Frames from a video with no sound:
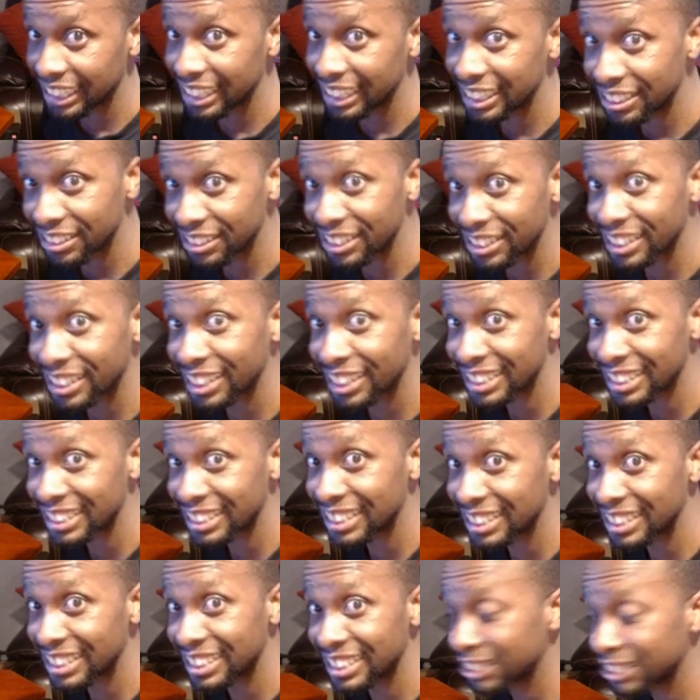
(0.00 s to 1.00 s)
You're looking at the
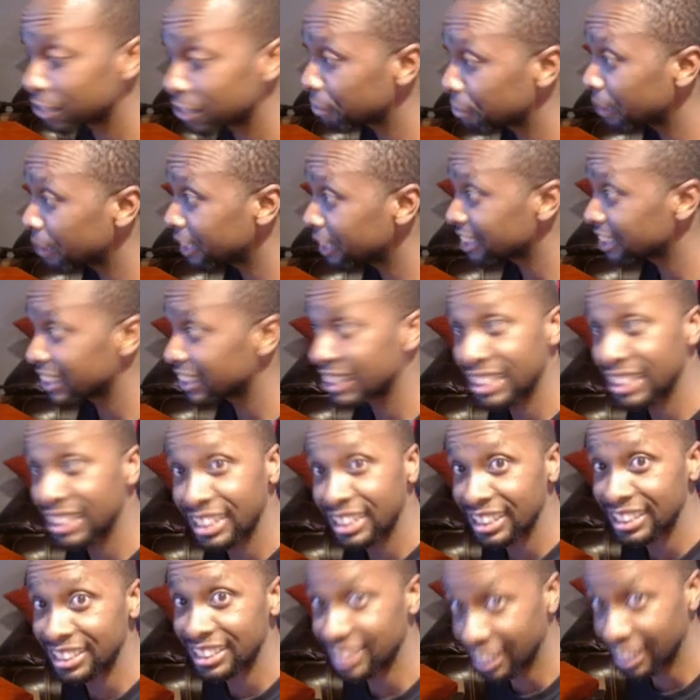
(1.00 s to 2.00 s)
16, so basically
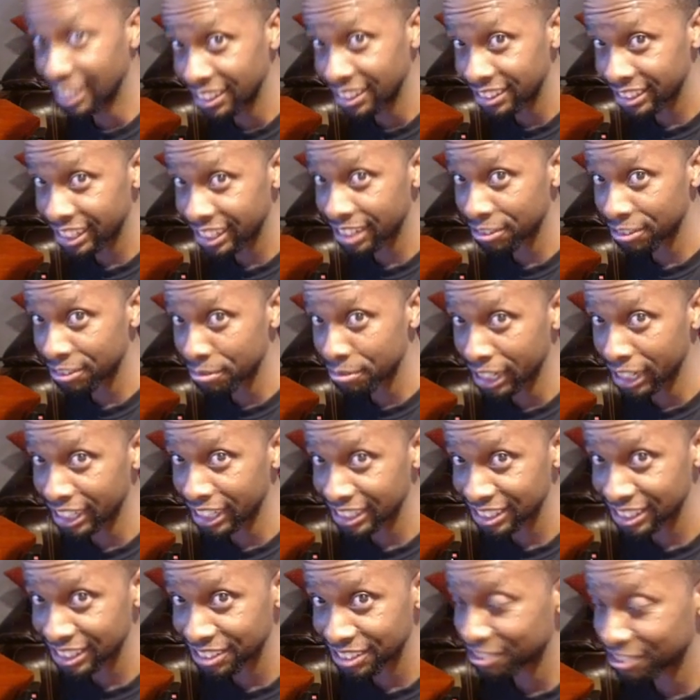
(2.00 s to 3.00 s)
sudden death
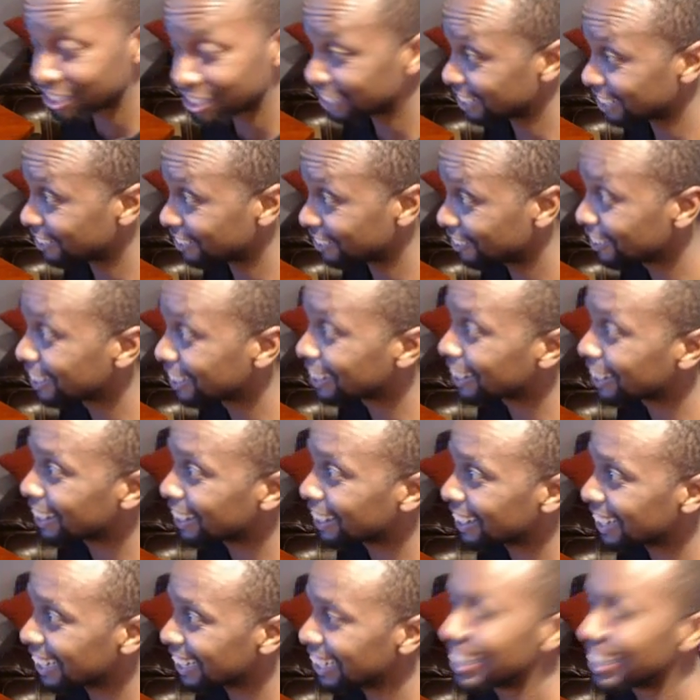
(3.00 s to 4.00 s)
match. Wow.
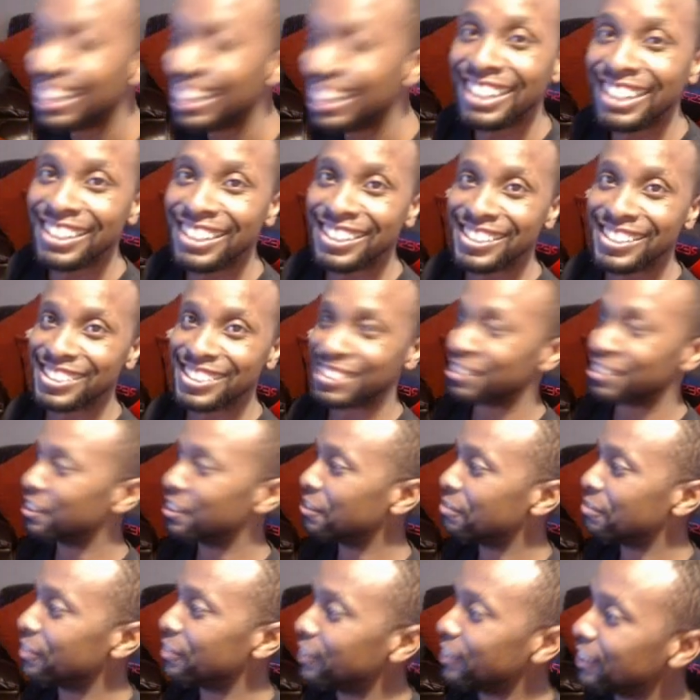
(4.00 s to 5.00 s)
It's gonna
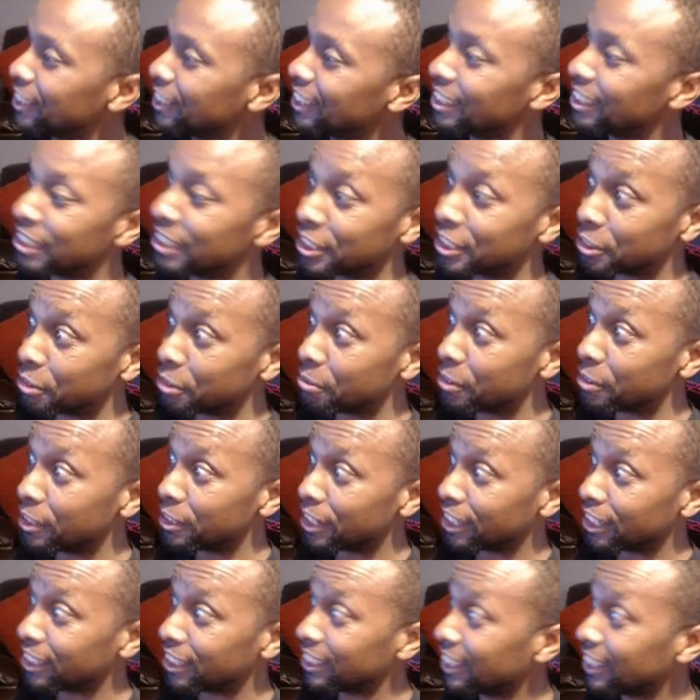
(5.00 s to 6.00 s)
be
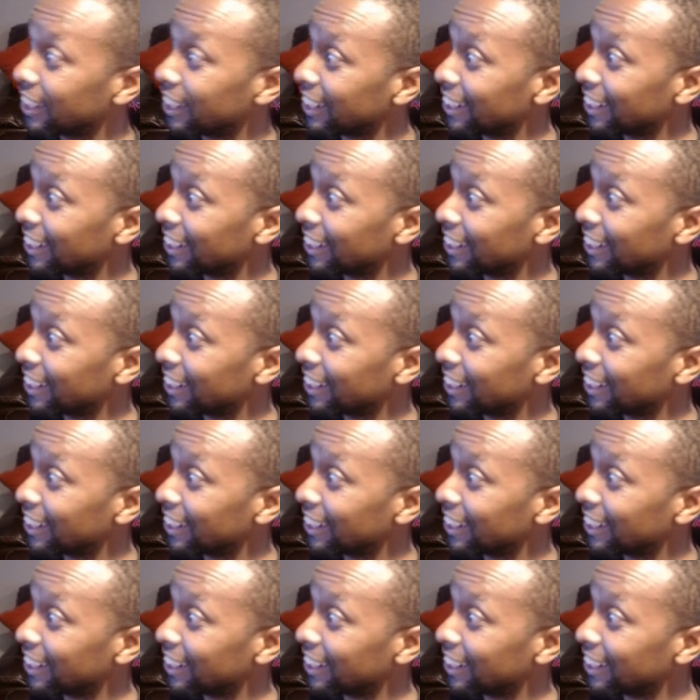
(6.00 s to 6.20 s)
nutty.